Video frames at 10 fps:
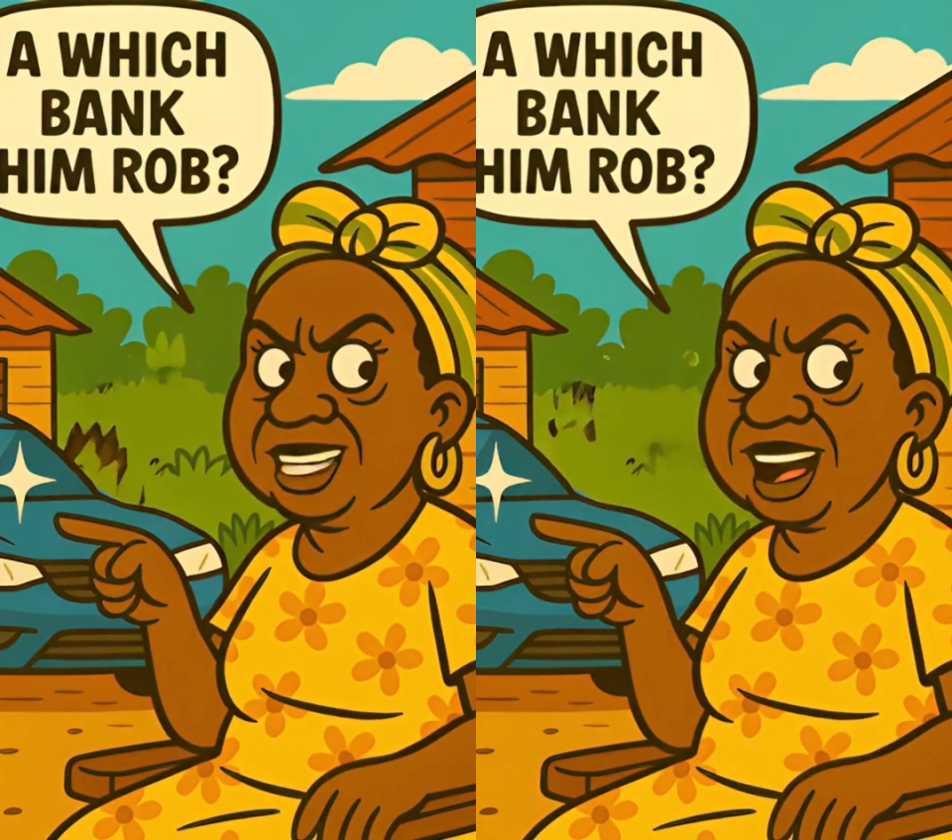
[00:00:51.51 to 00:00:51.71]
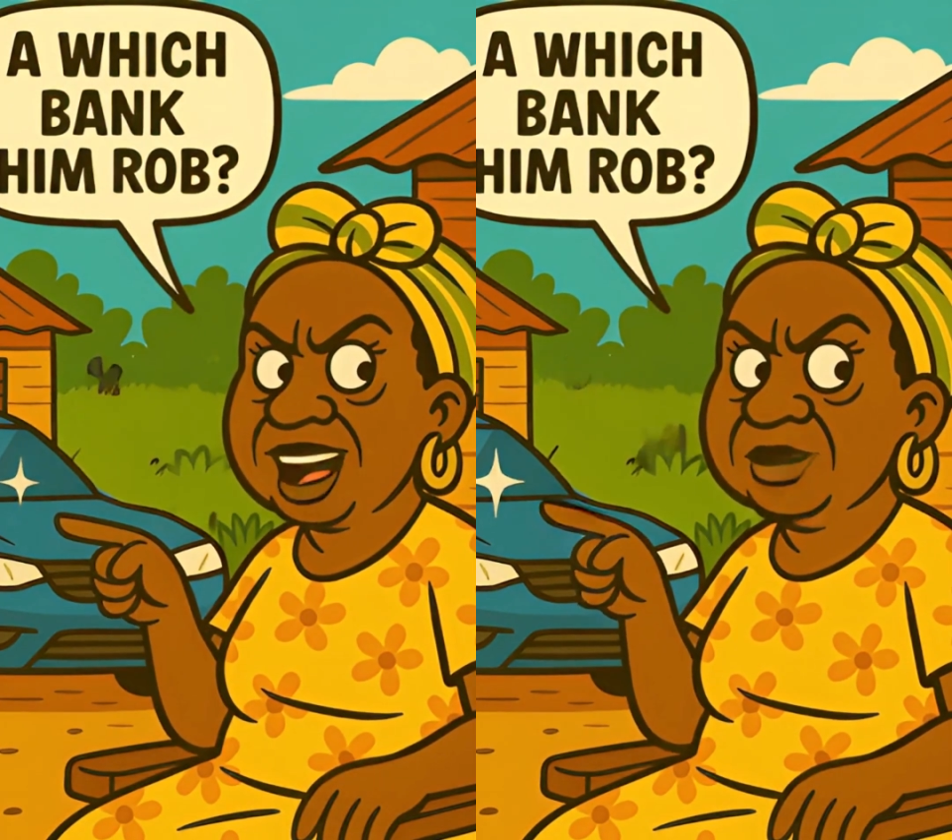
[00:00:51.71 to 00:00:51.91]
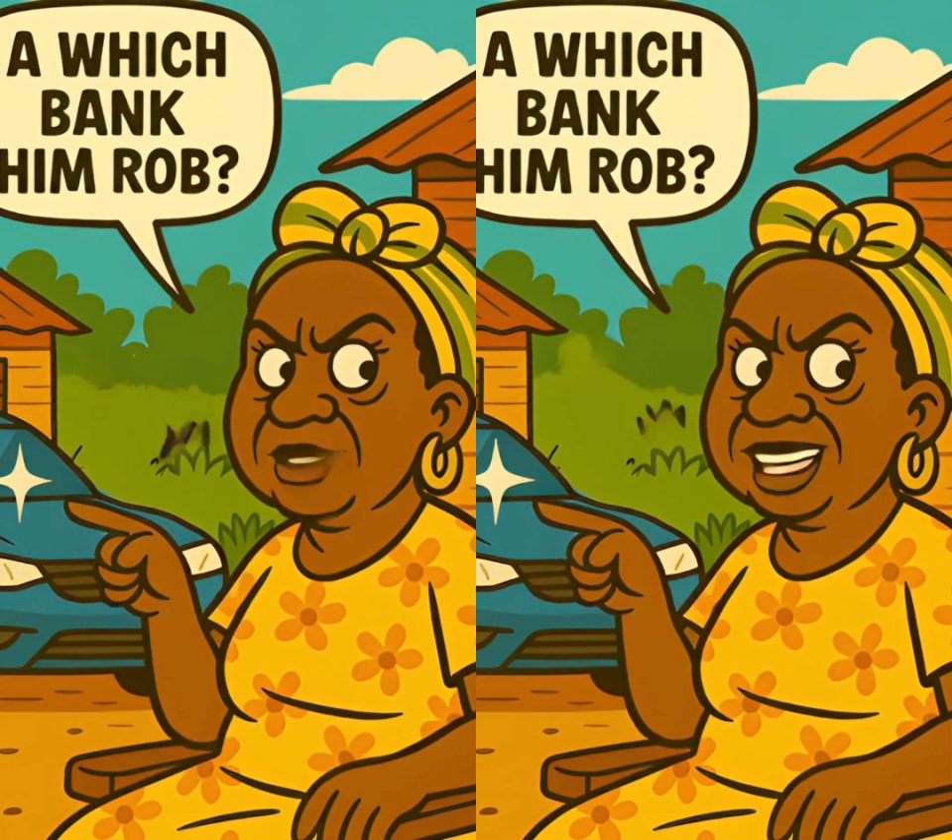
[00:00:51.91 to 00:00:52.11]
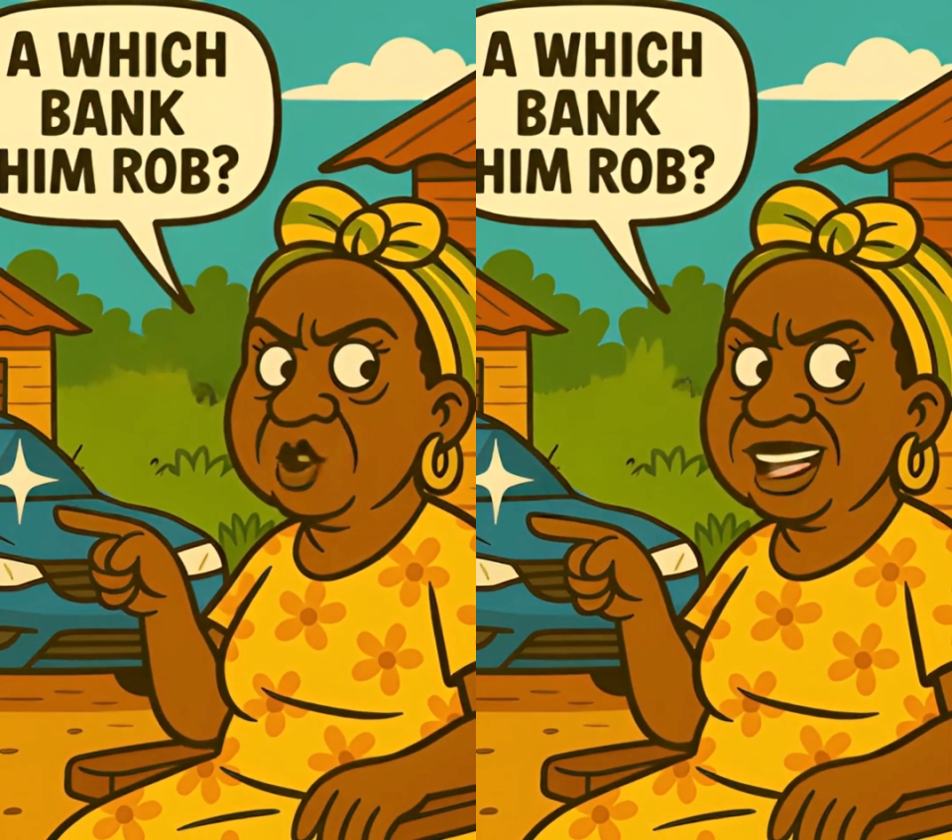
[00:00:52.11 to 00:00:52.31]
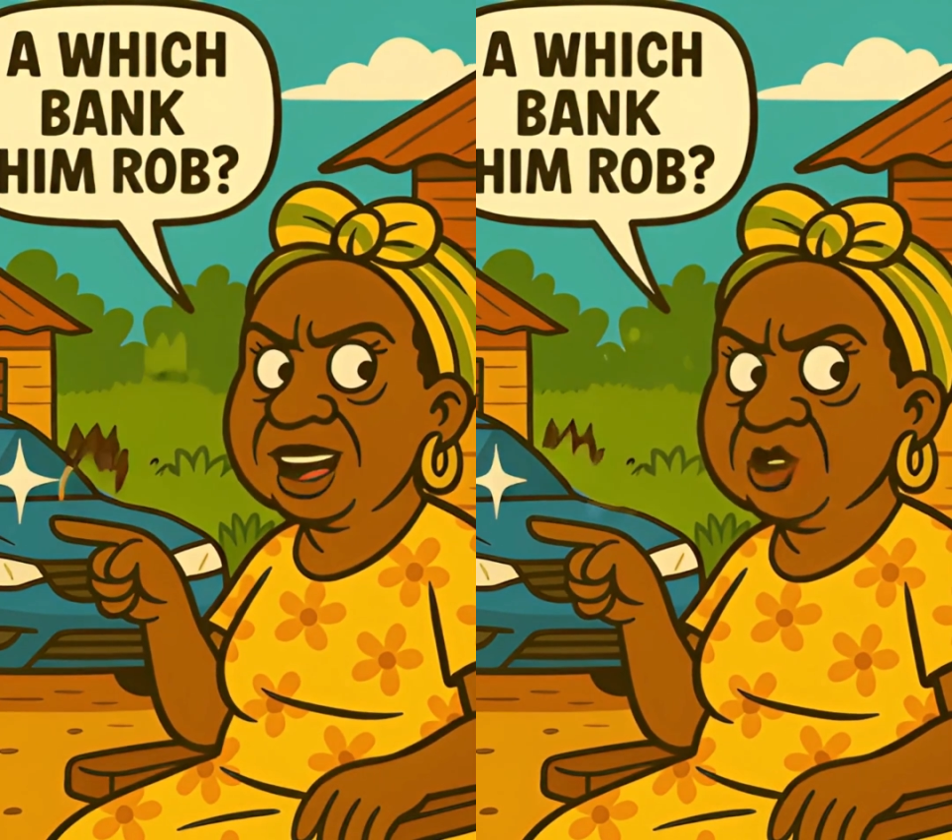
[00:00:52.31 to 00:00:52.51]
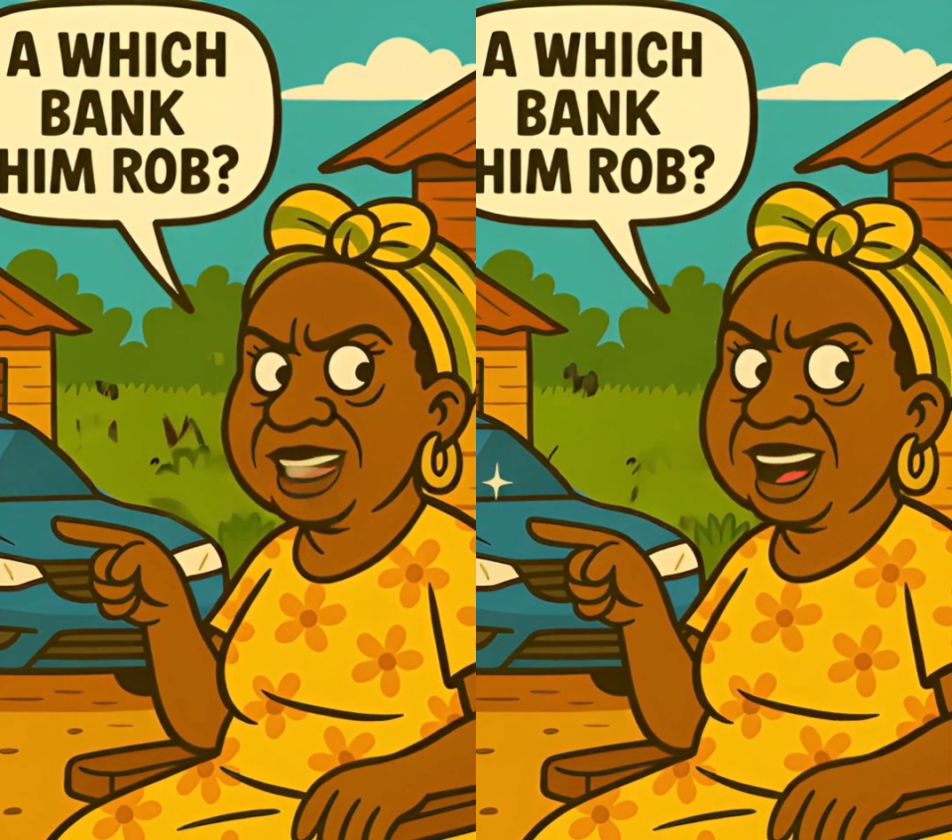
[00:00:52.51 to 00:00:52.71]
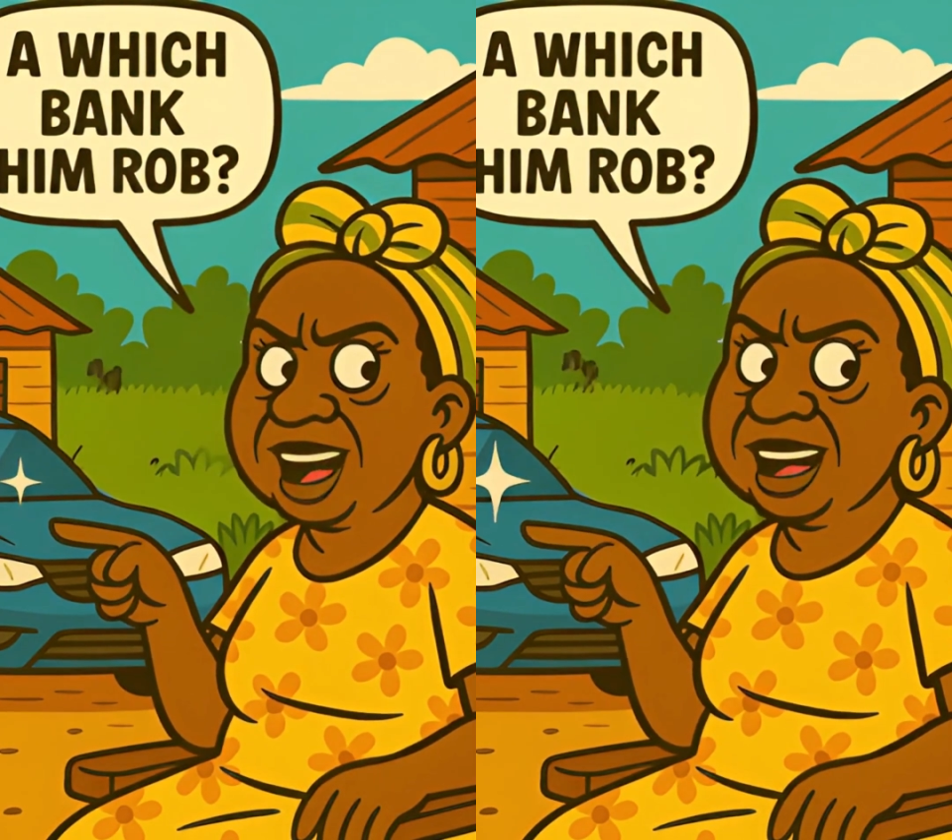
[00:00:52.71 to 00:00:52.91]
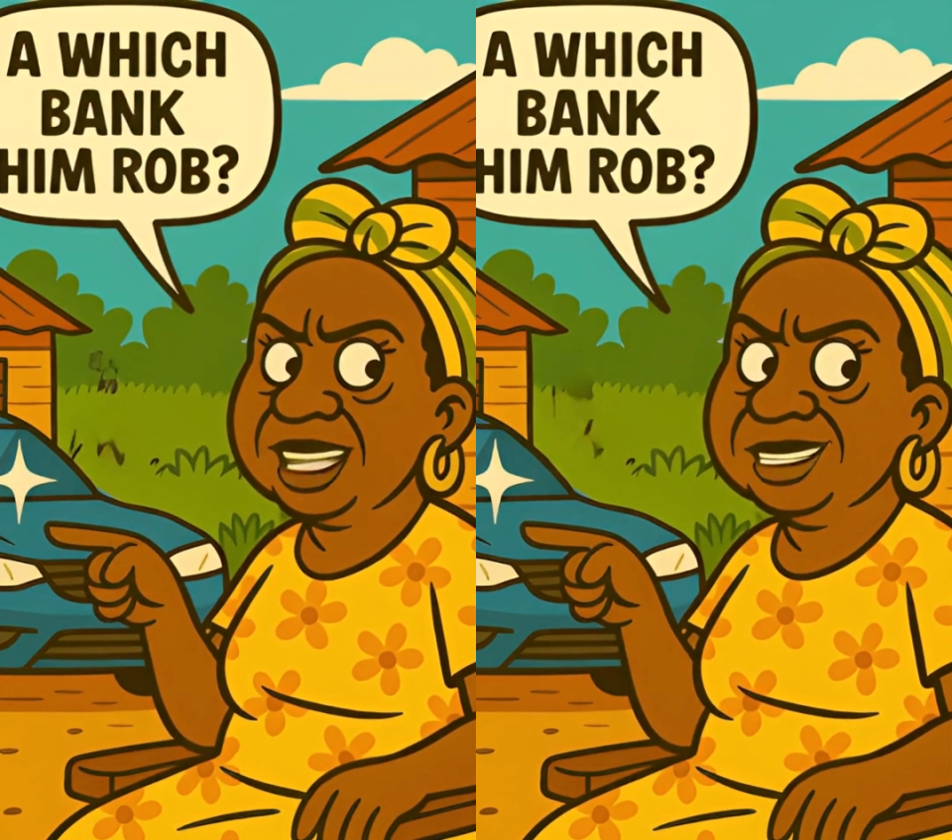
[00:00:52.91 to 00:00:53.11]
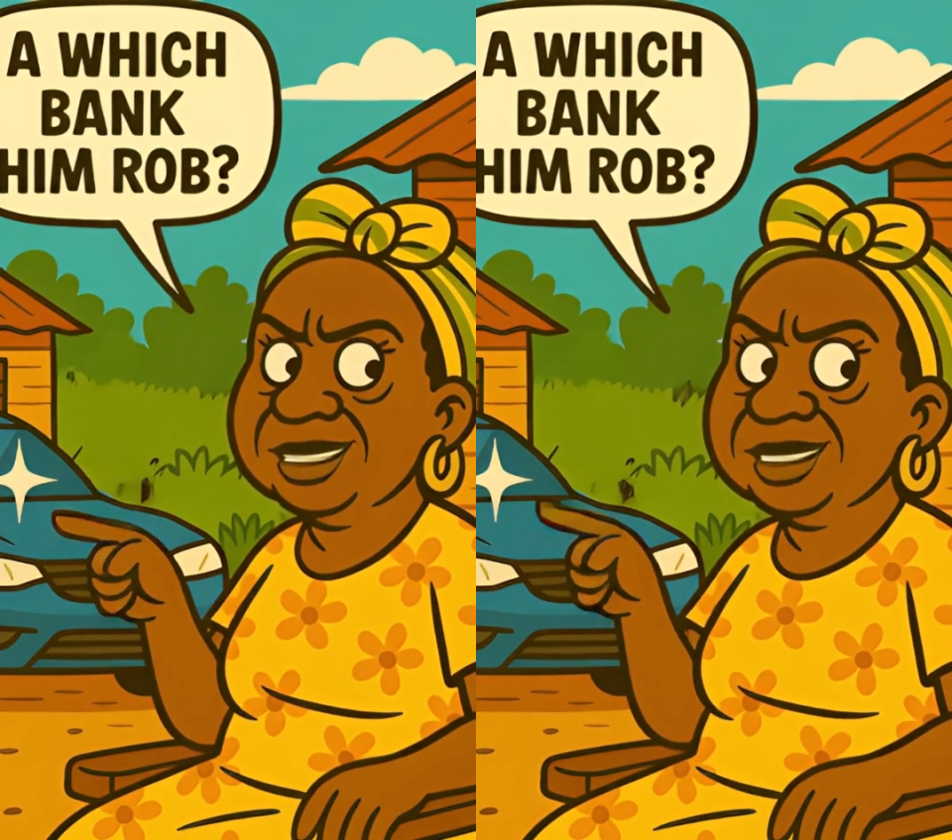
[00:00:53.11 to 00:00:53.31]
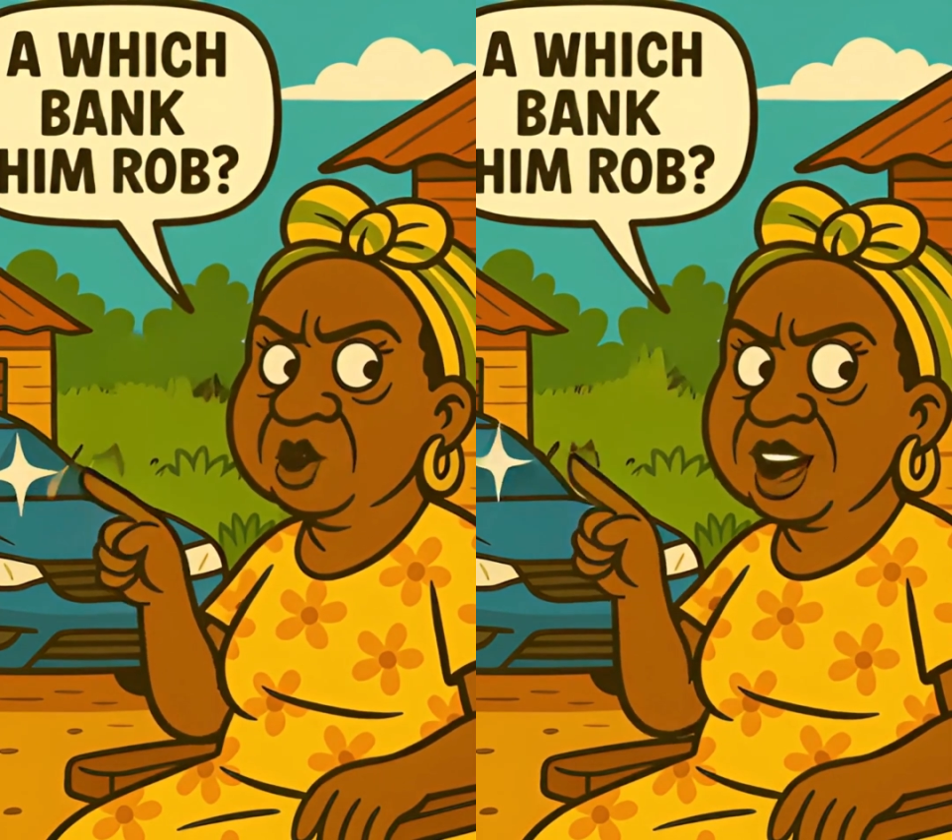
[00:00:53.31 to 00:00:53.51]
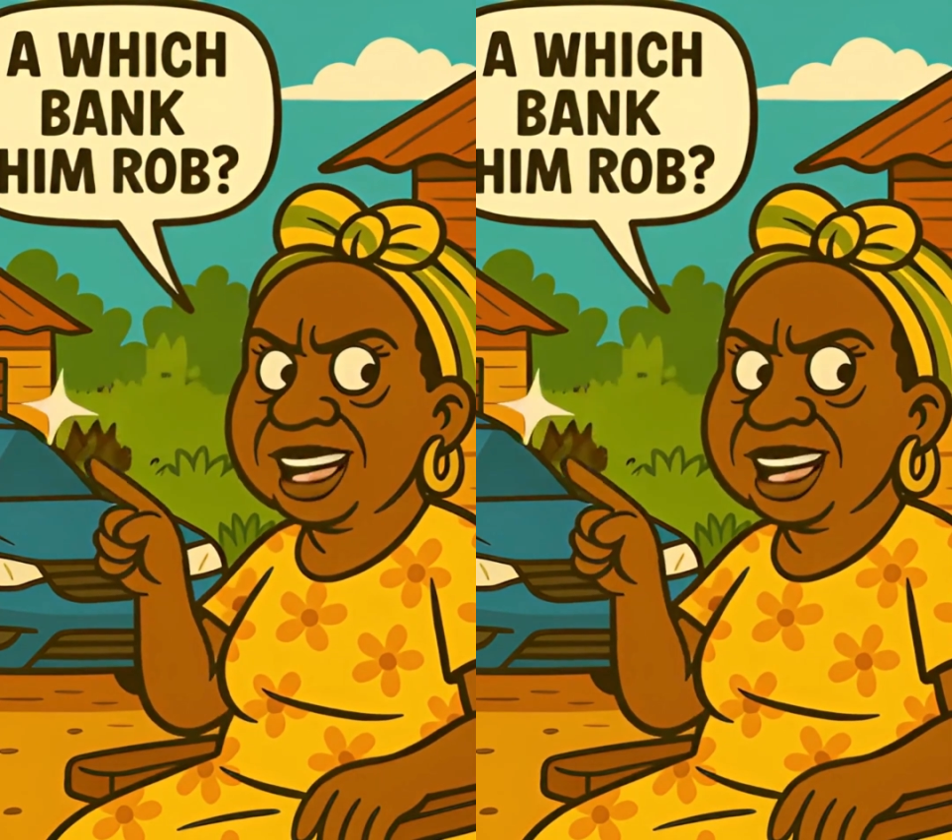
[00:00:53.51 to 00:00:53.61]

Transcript: bank him rob fee by that.